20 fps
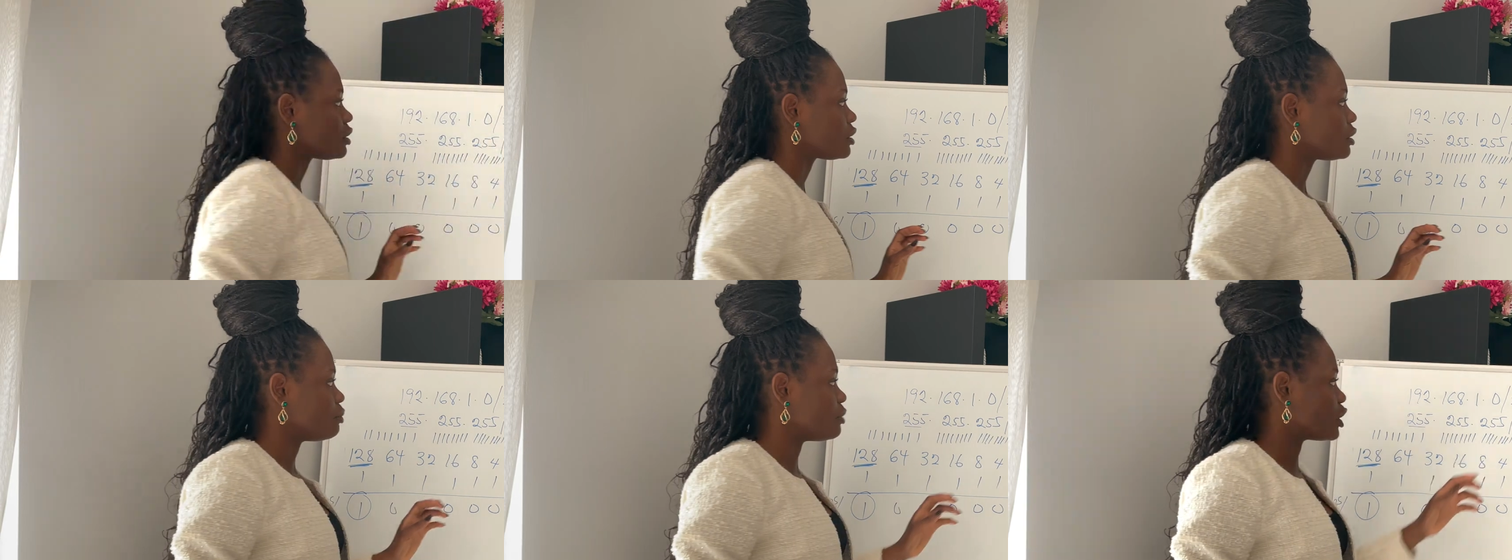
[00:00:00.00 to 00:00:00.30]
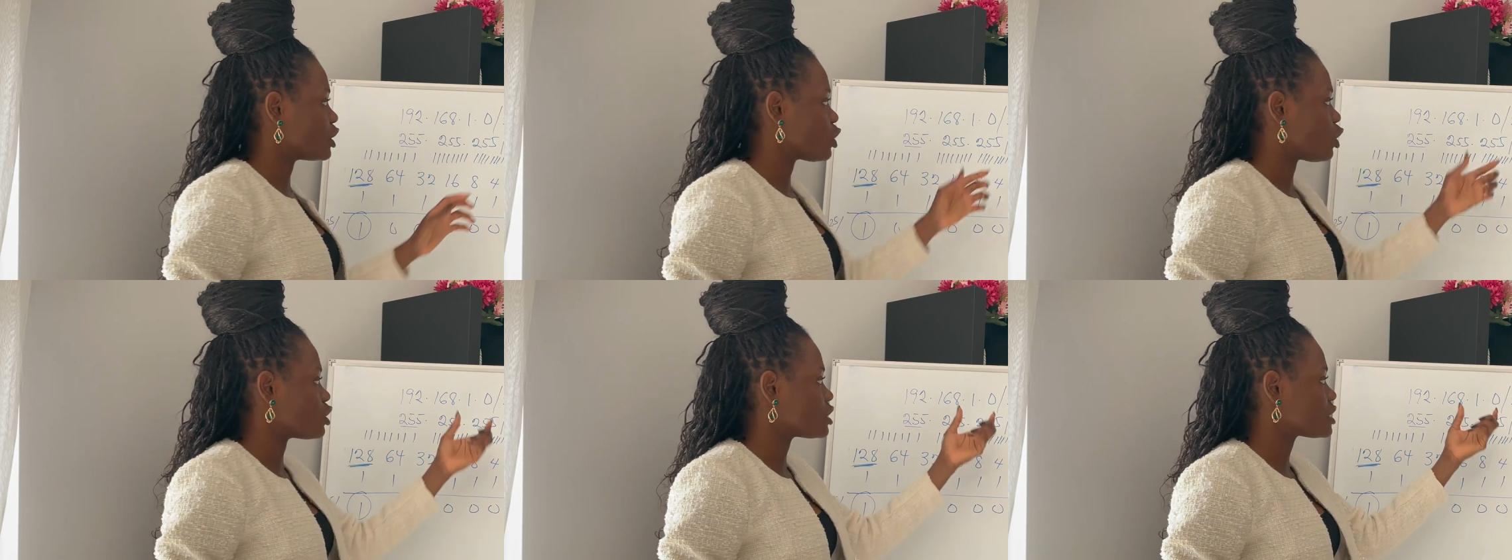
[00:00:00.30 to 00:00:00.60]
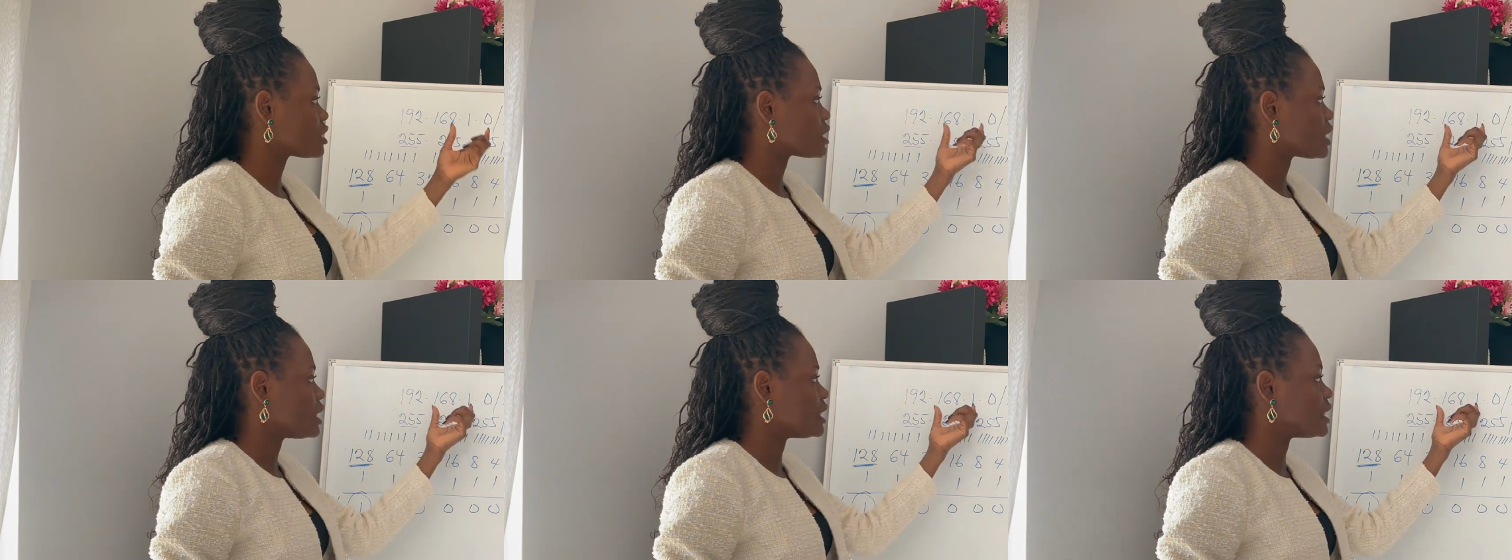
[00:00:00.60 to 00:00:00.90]

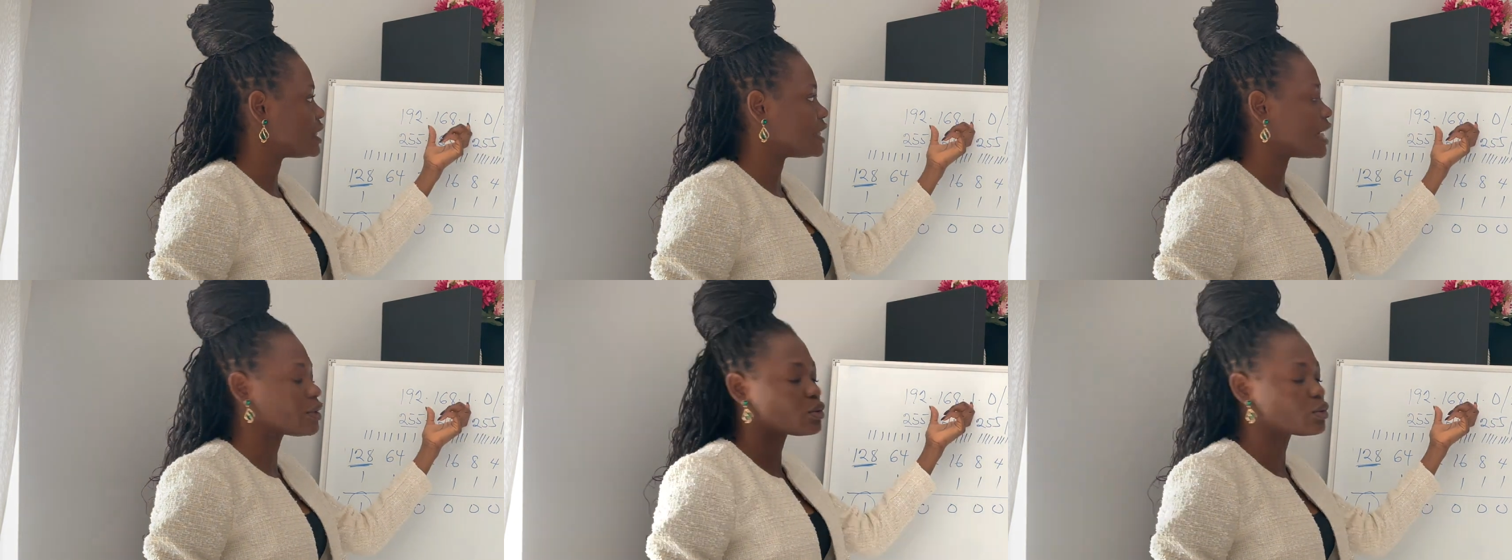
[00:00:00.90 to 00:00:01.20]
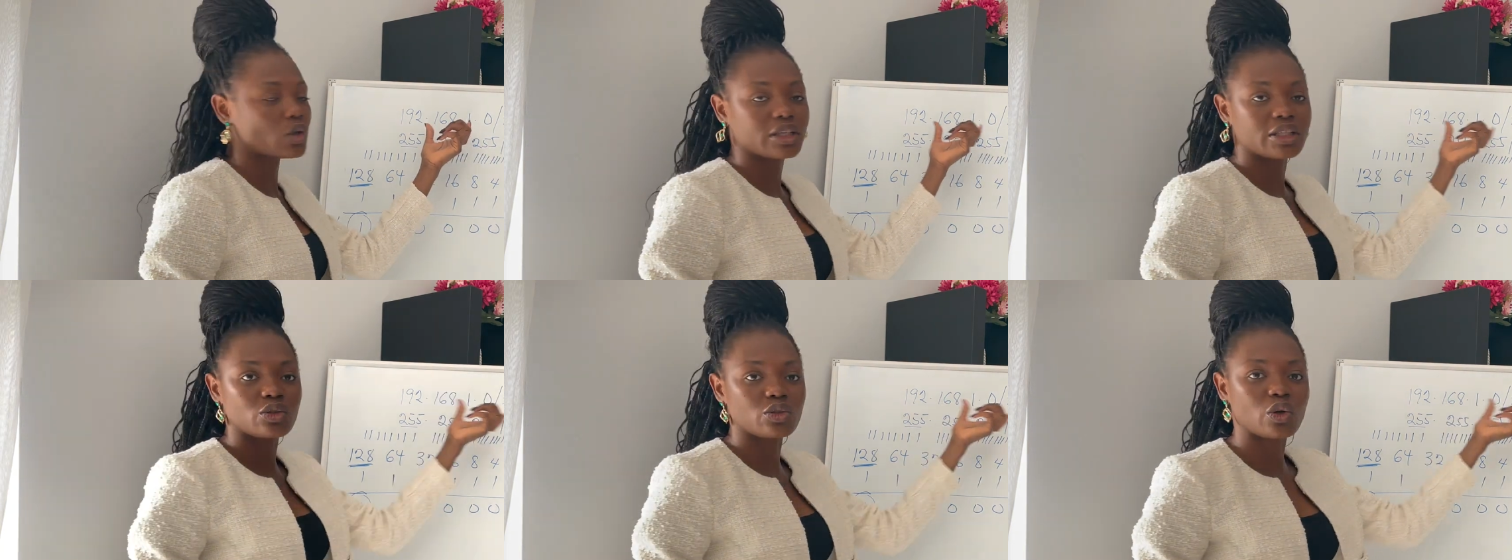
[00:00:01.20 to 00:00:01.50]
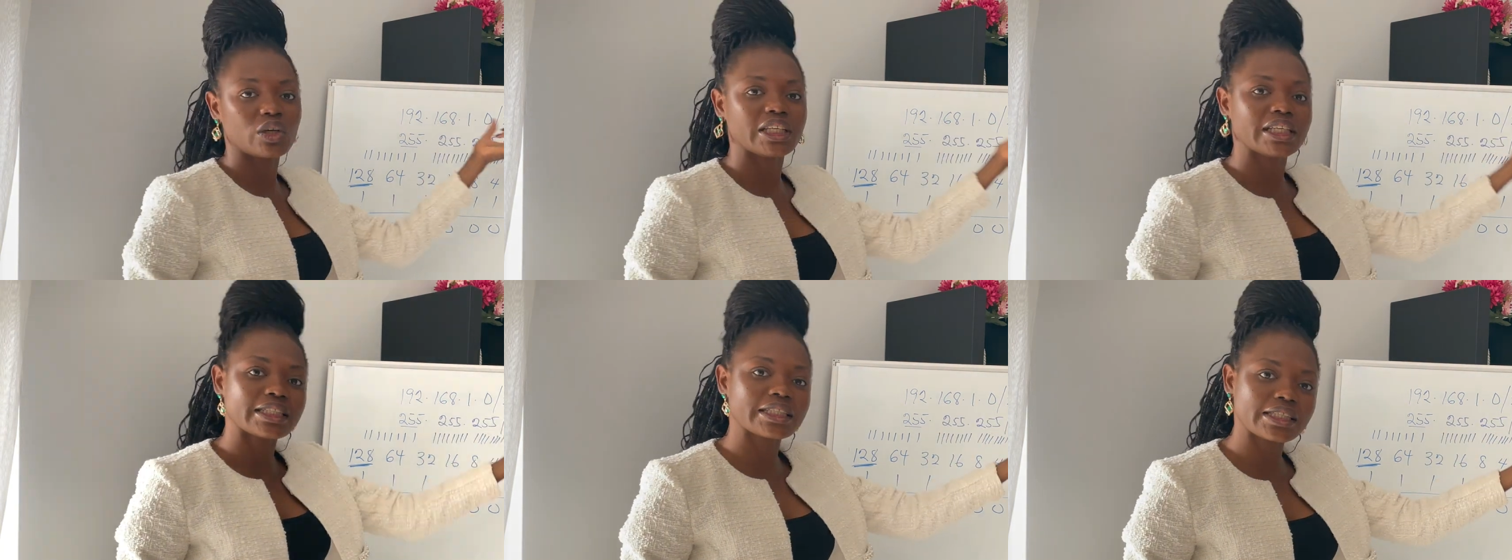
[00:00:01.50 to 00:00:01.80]
because the network is
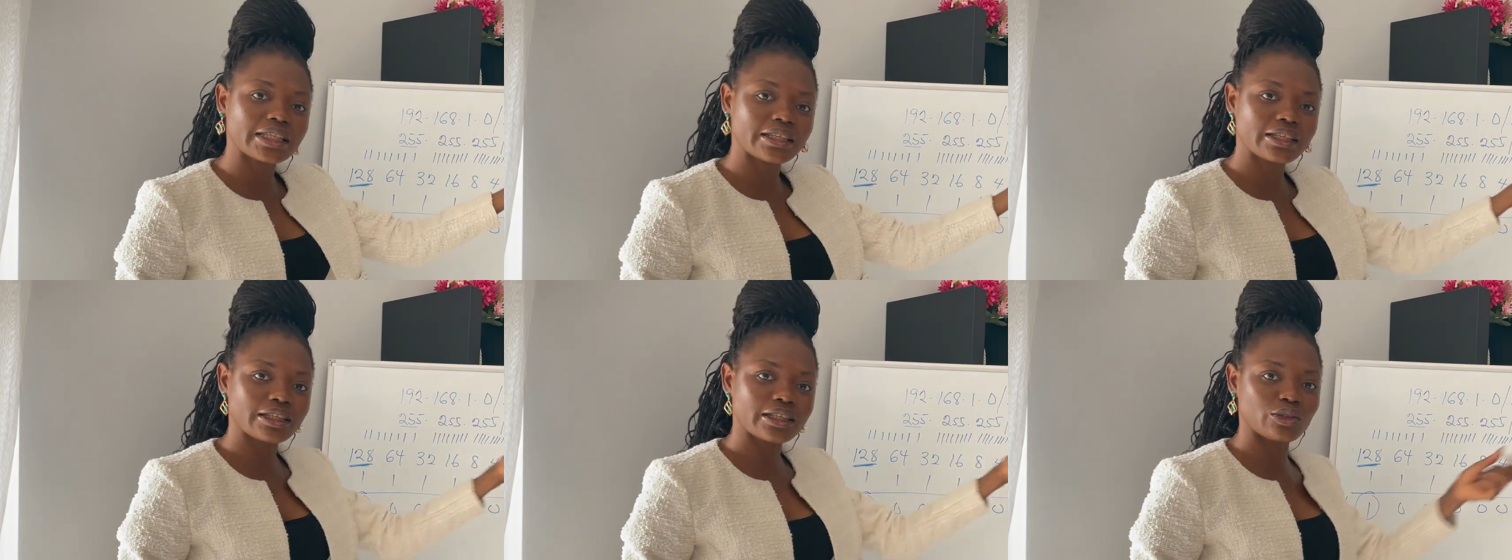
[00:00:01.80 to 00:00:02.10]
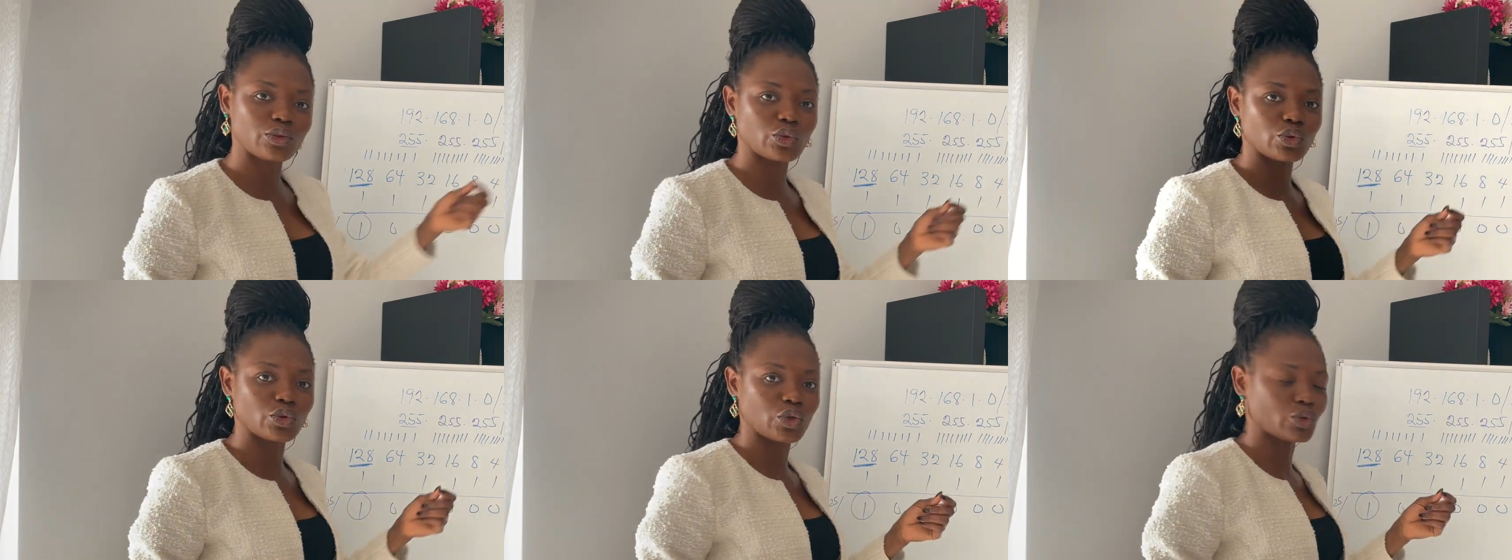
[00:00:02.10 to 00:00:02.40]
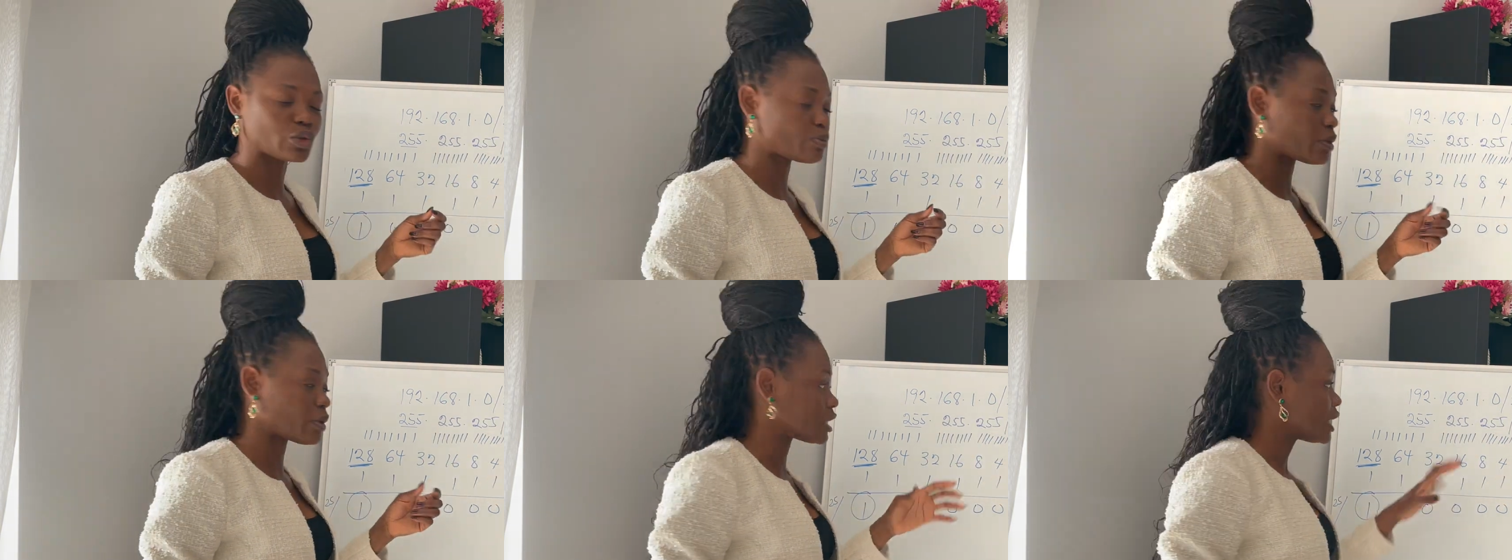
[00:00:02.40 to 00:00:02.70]
not eating into the
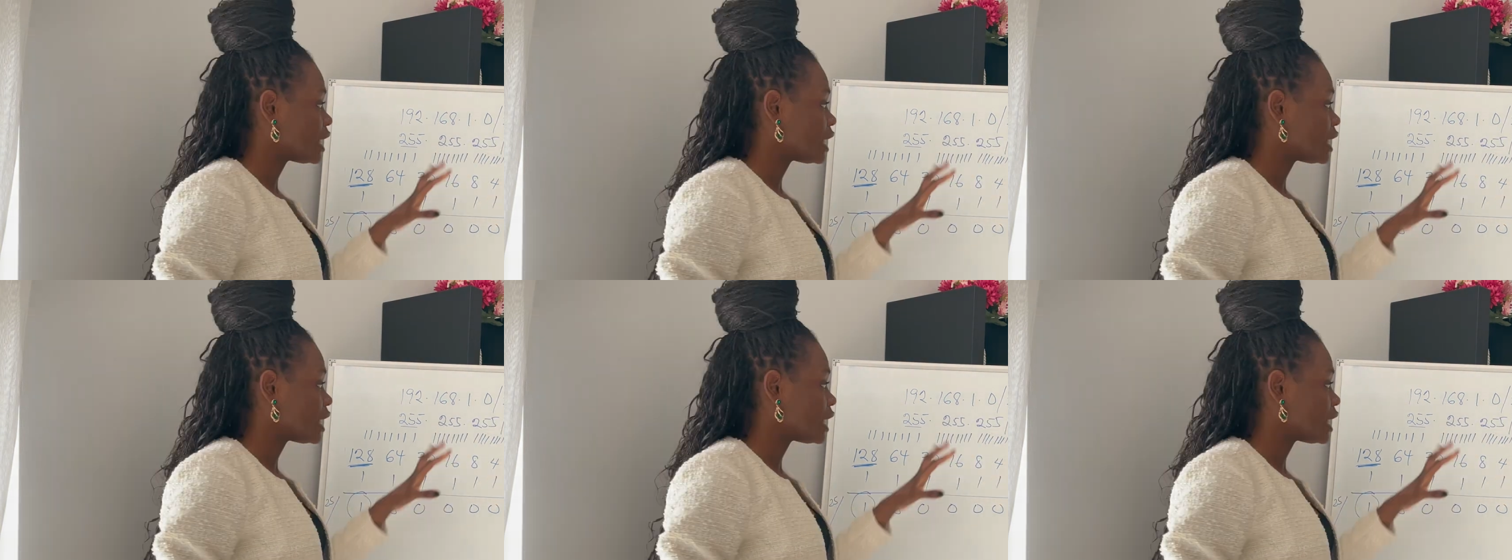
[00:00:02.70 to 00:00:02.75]
host part.